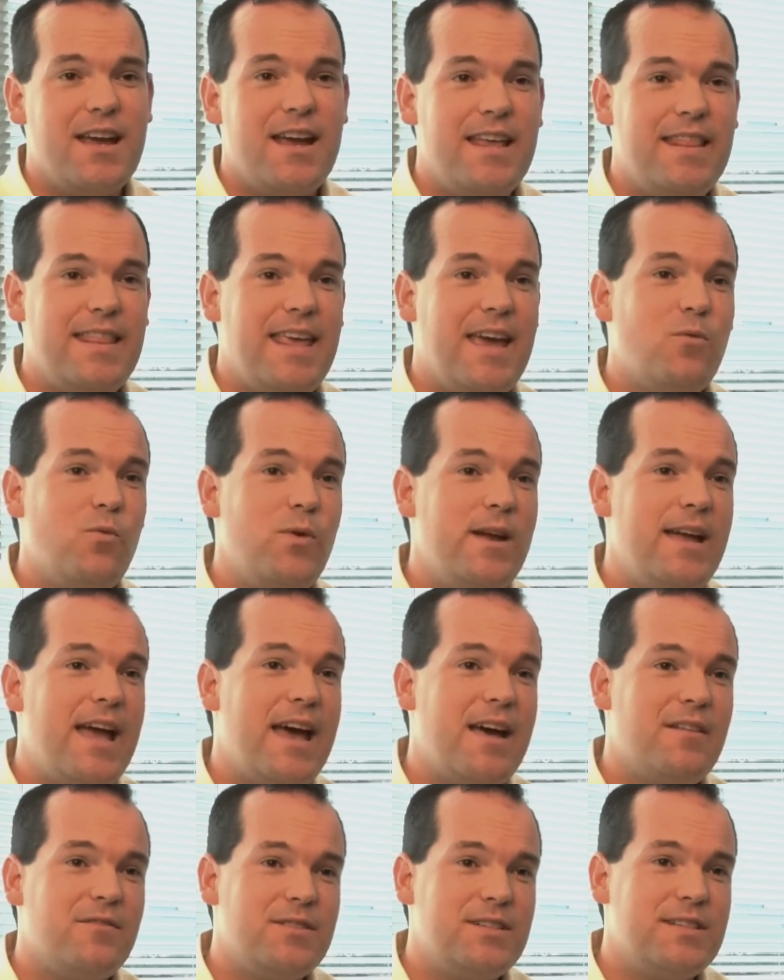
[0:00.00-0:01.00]
in that we
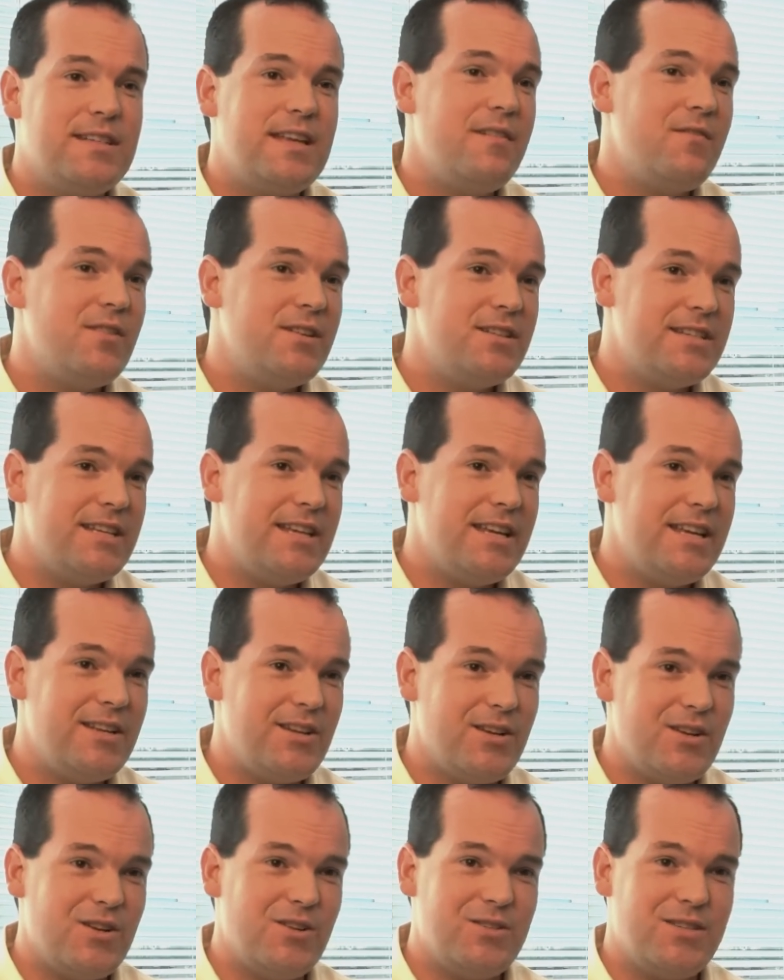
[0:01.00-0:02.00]
have 17
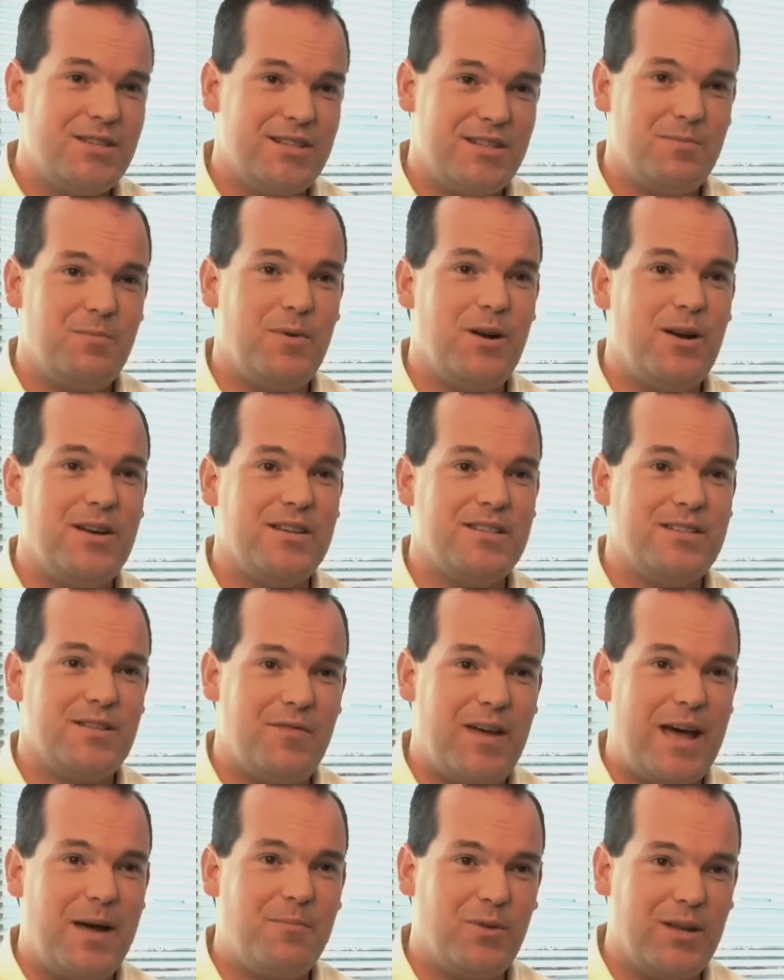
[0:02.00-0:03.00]
years experience
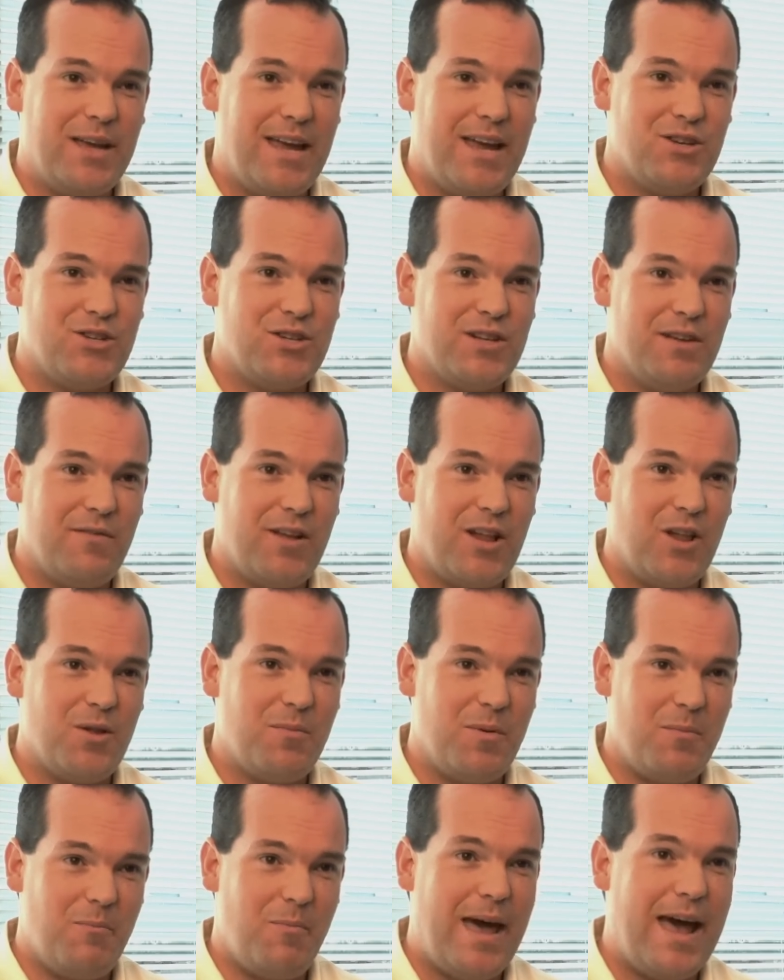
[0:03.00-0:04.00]
of application
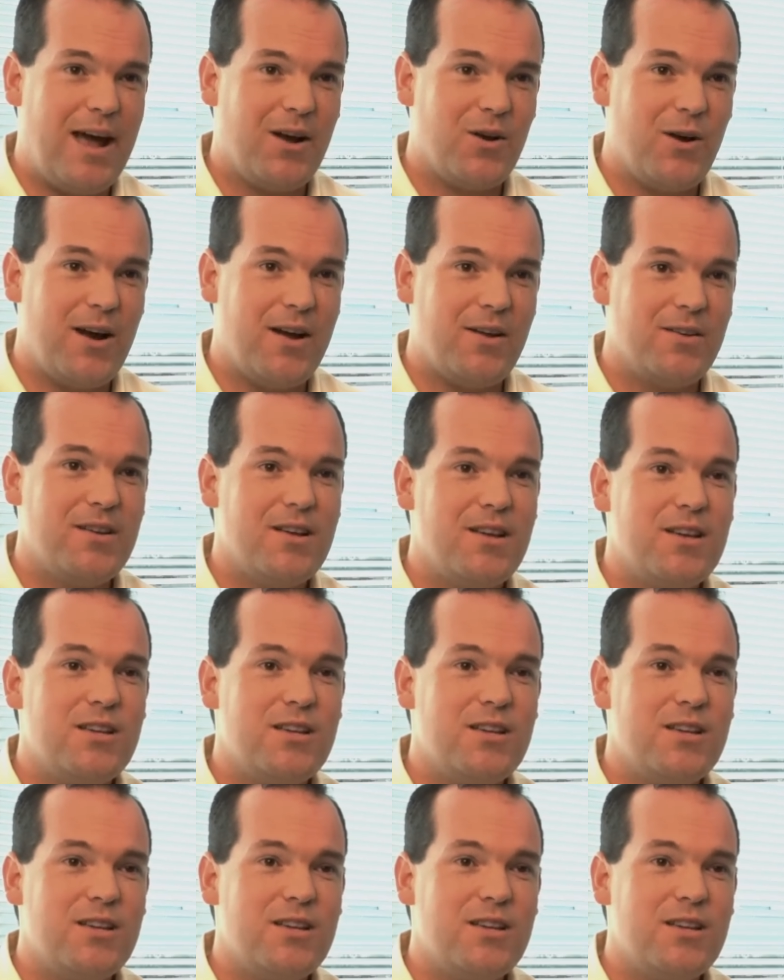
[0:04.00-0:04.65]
development background.